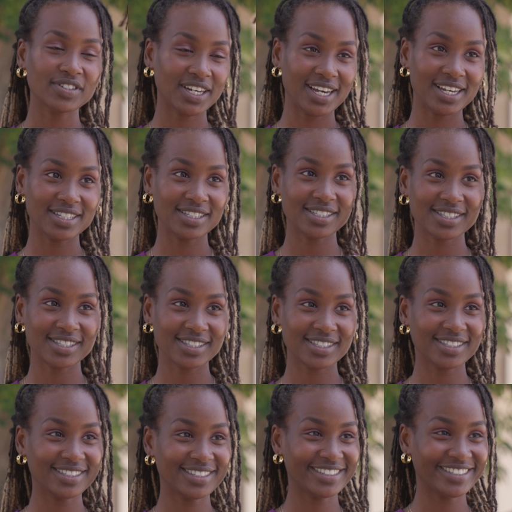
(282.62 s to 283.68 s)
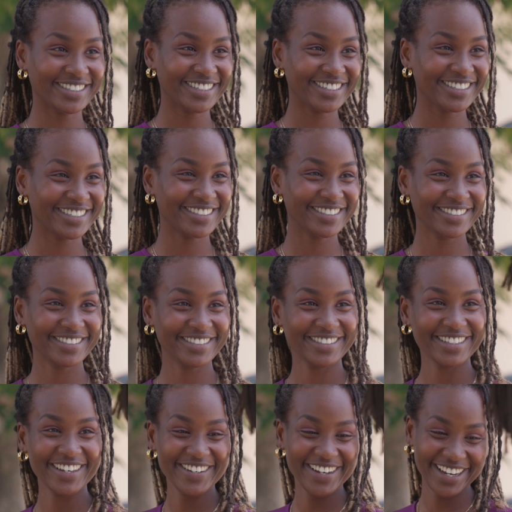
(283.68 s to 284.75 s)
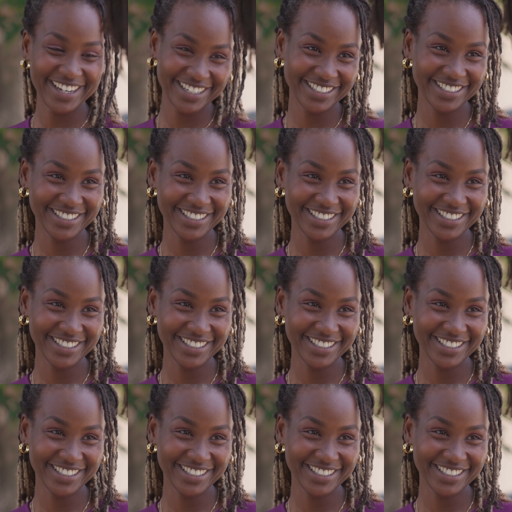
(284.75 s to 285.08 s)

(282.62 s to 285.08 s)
chains. Okay. Yeah, I got you. Okay.